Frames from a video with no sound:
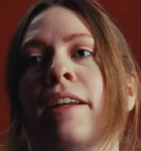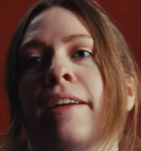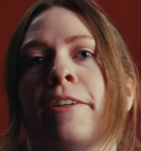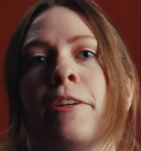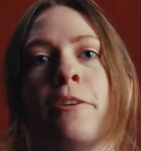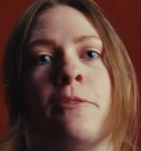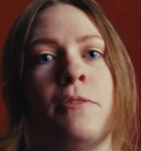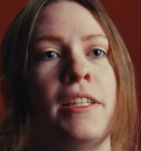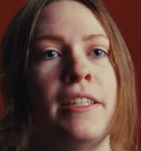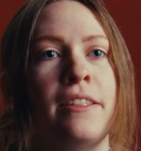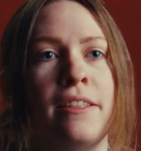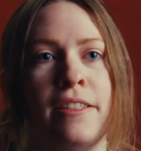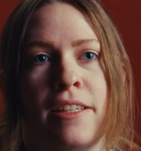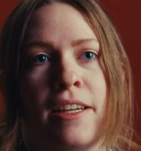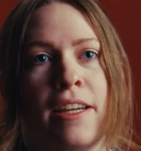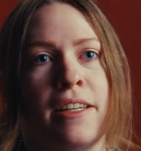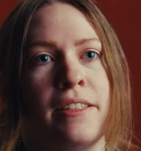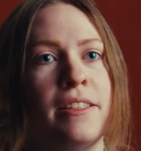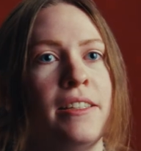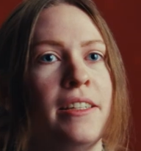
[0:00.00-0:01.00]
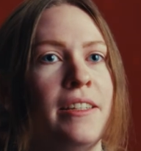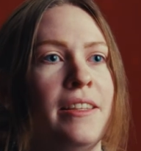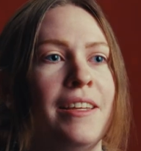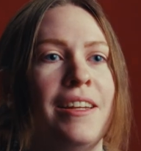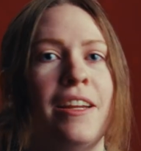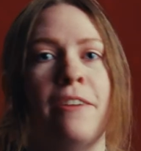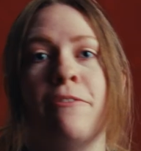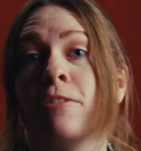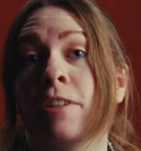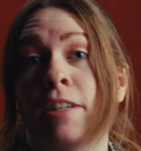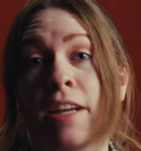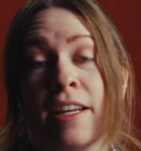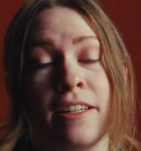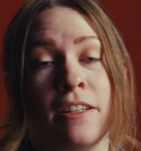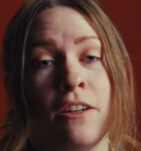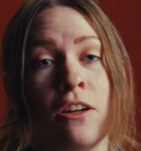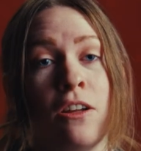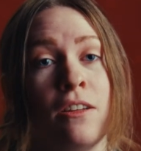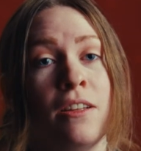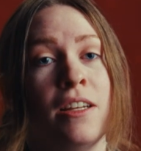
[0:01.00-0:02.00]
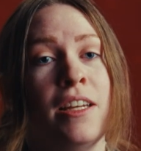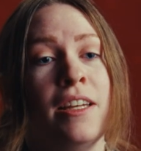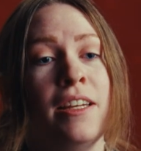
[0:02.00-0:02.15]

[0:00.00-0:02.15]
I go take the test and then I forget it all.